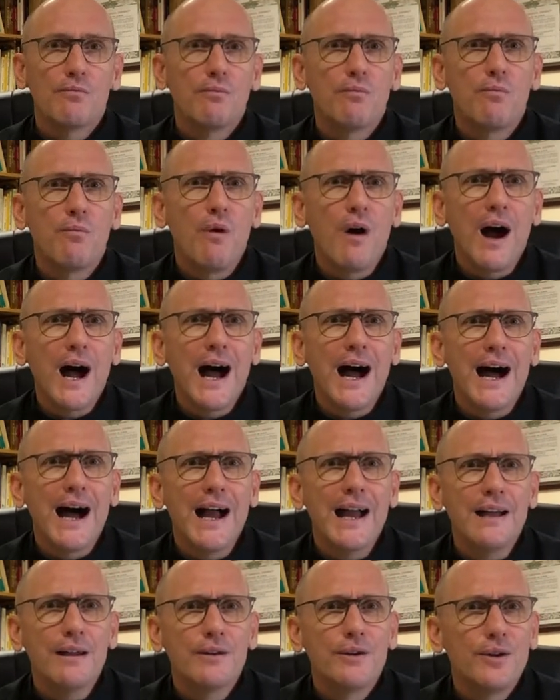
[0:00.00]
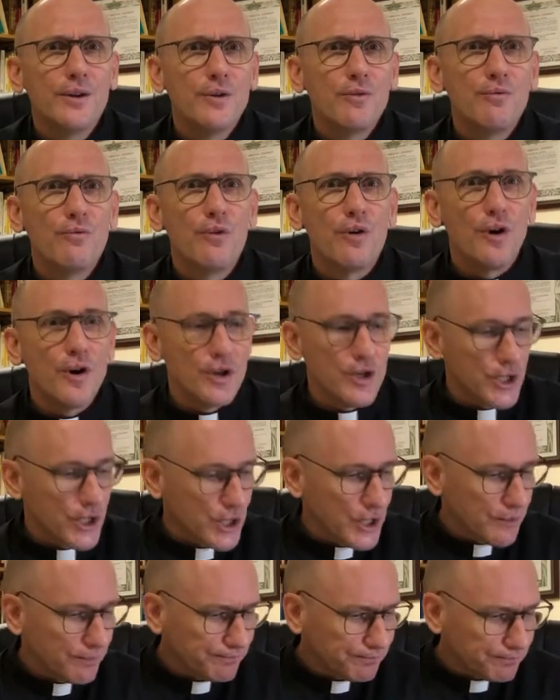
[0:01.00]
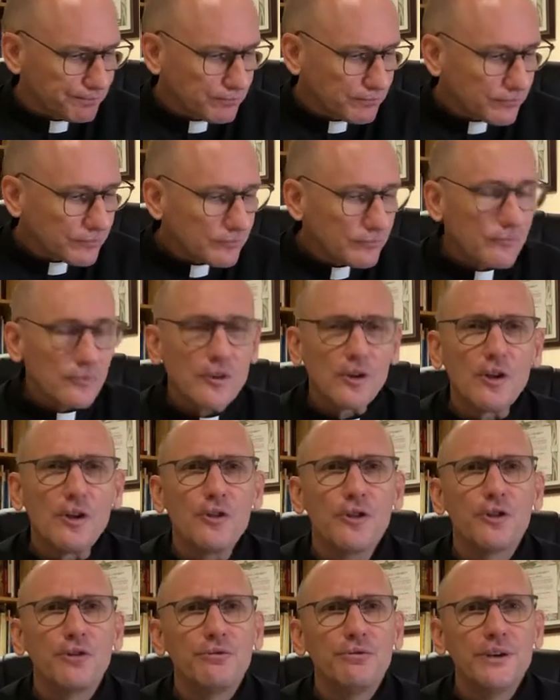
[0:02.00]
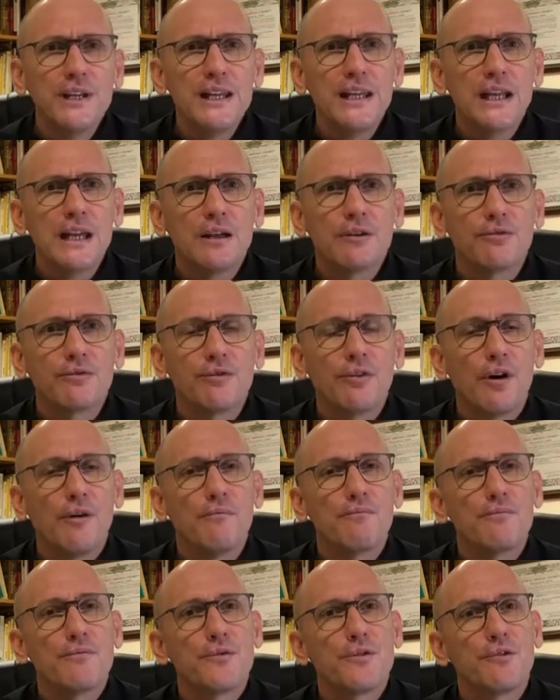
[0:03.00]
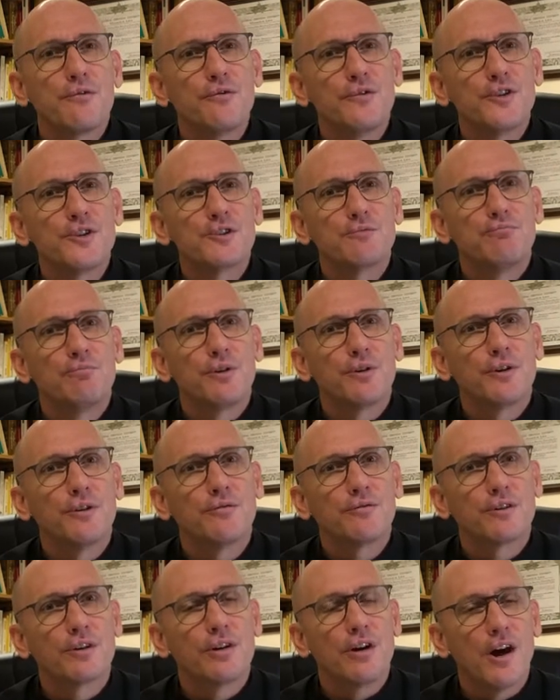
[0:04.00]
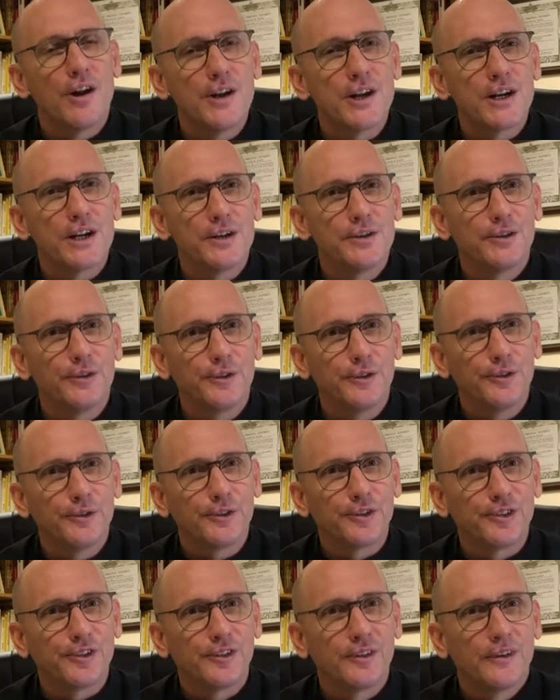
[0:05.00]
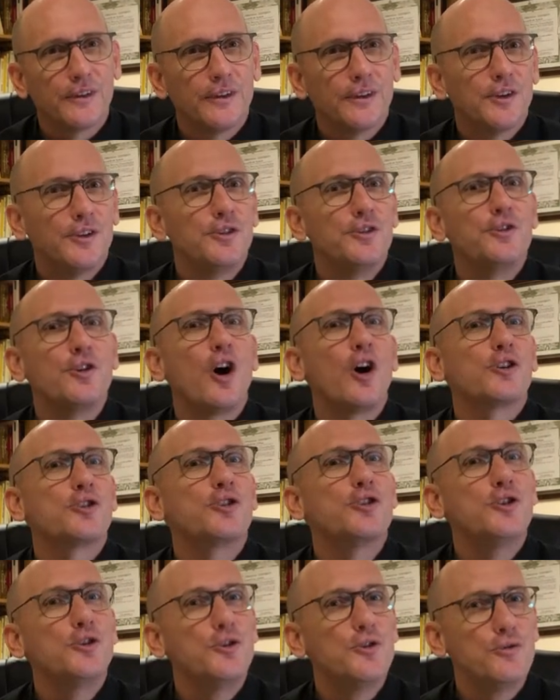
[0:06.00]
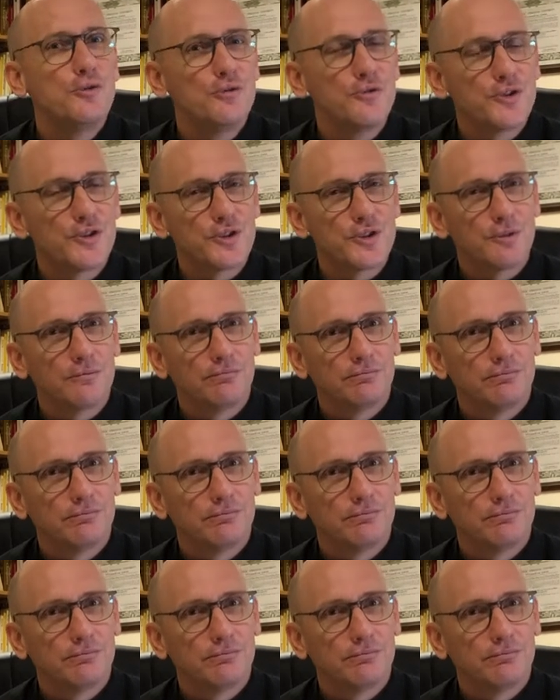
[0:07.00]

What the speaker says: Why was the reading from the first book of Chronicles not used?